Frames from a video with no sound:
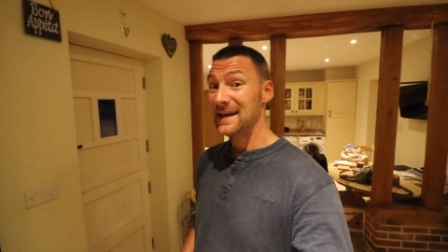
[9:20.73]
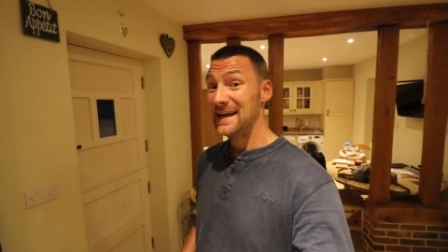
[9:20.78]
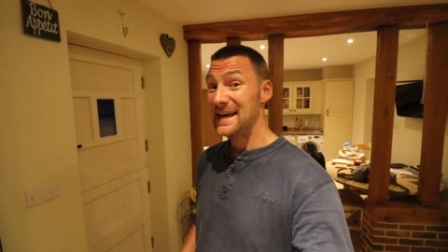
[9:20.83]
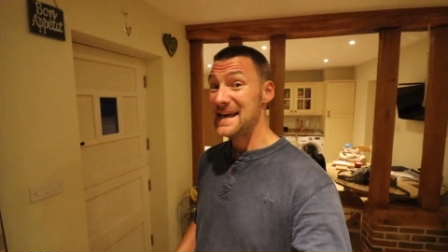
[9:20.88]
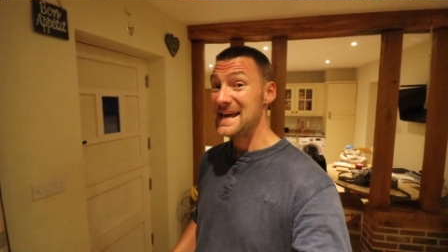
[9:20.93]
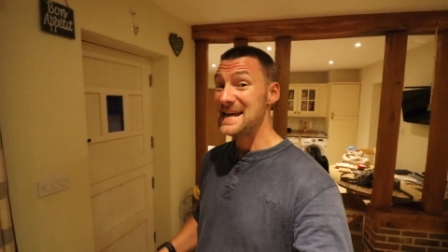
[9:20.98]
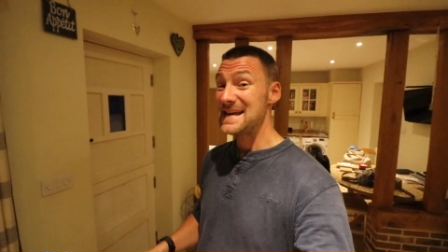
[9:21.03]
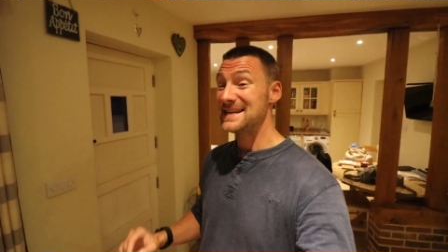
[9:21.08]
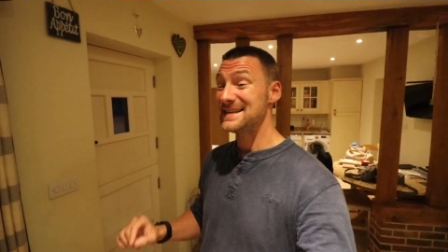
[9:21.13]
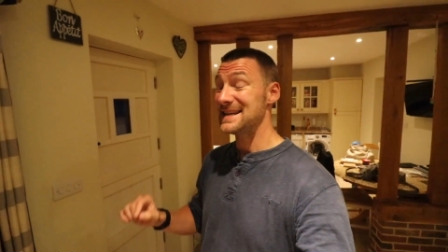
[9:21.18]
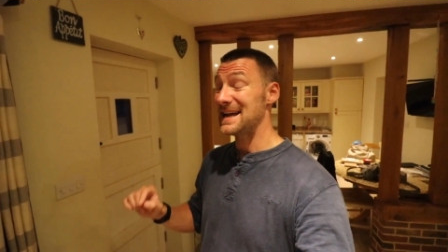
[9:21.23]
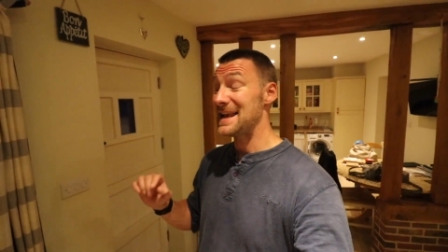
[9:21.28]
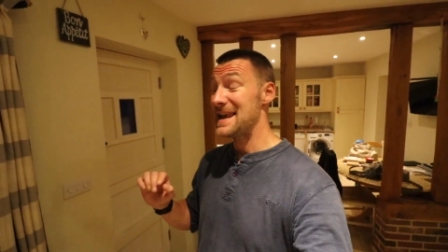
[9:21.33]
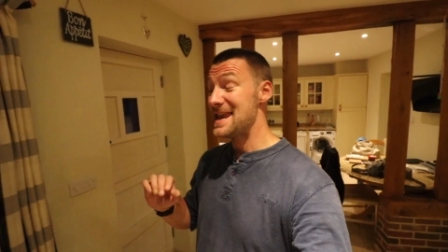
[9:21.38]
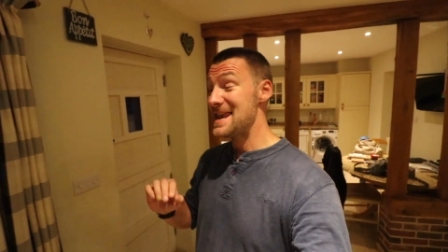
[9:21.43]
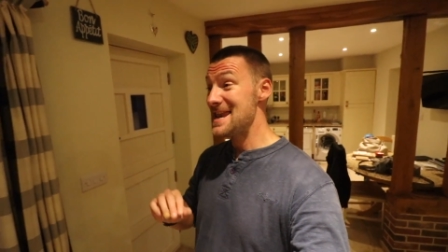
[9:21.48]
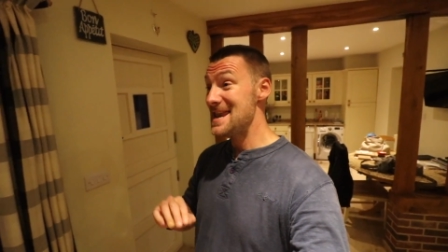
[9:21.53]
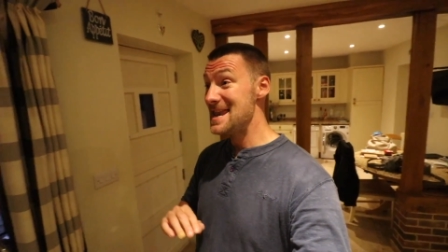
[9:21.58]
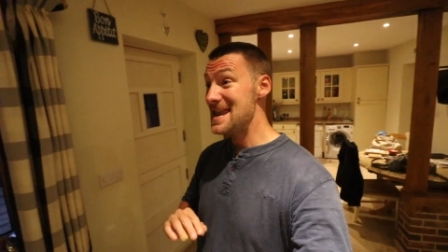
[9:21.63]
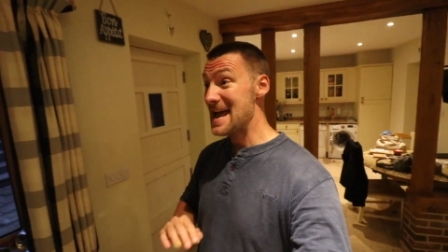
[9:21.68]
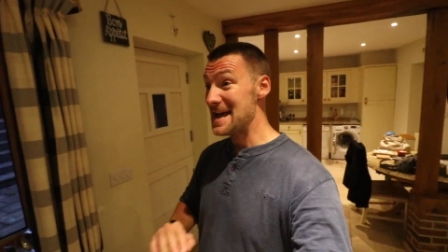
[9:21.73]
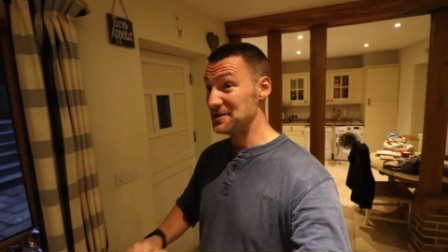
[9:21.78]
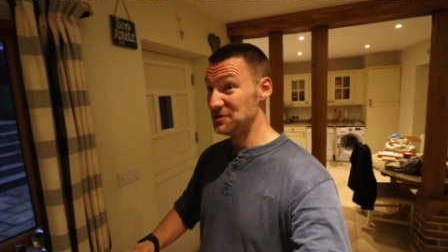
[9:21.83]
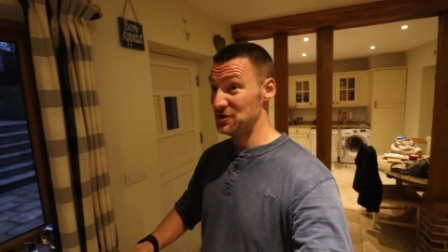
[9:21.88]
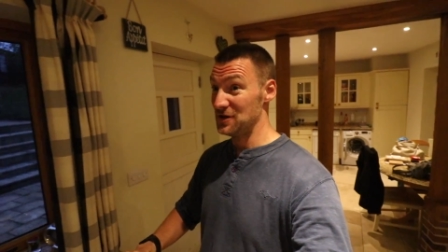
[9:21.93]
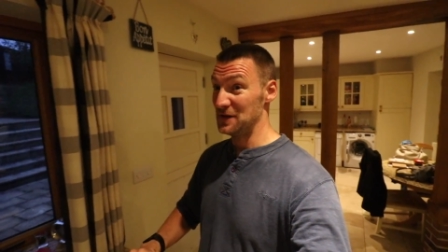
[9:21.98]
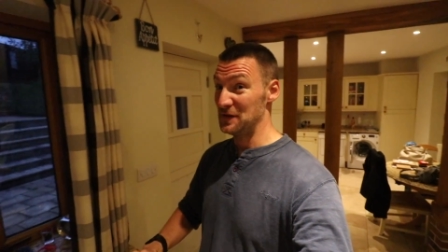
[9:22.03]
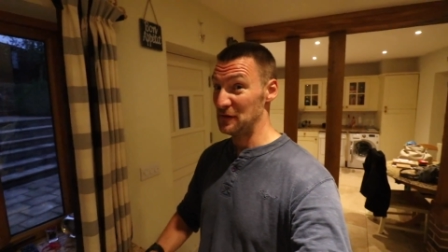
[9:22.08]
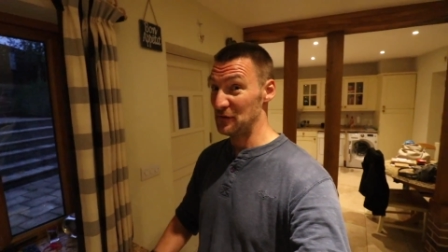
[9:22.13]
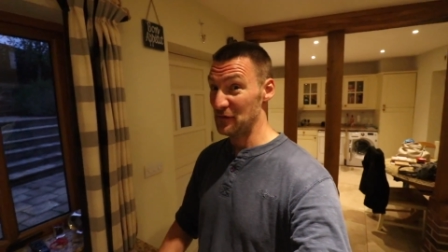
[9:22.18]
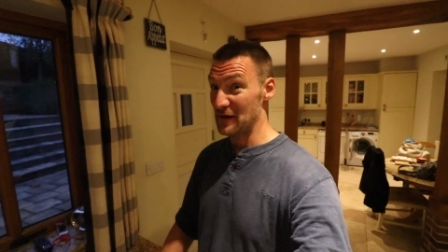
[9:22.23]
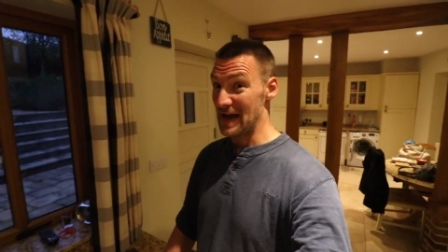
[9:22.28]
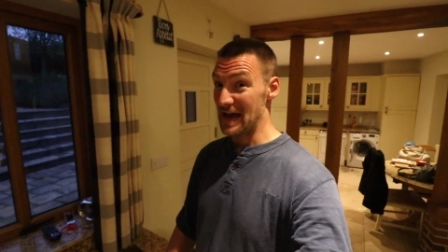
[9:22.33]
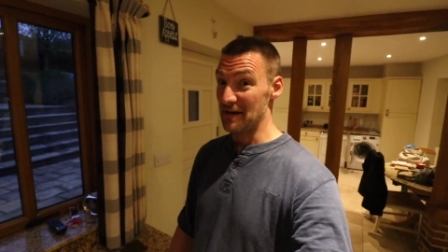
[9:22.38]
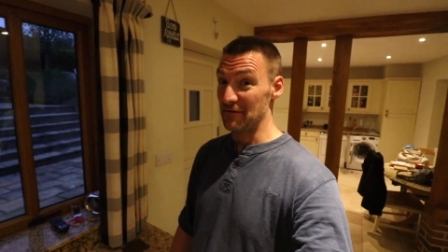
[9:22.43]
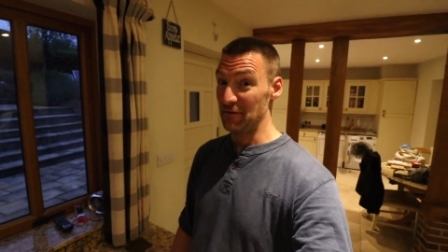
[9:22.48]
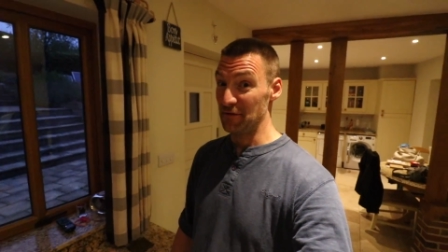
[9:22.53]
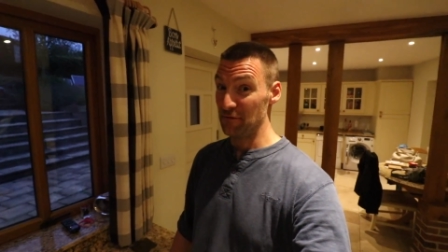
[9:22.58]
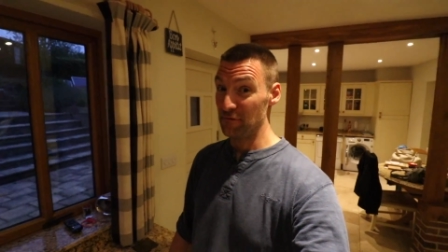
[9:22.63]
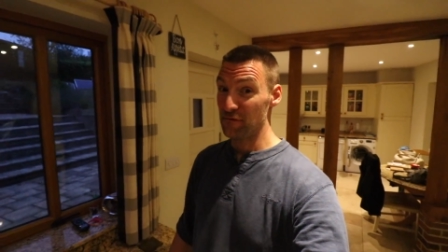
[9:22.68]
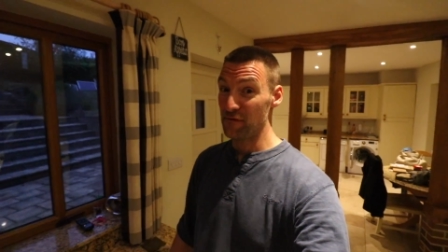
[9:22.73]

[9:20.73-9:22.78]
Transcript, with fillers: He is a legend for having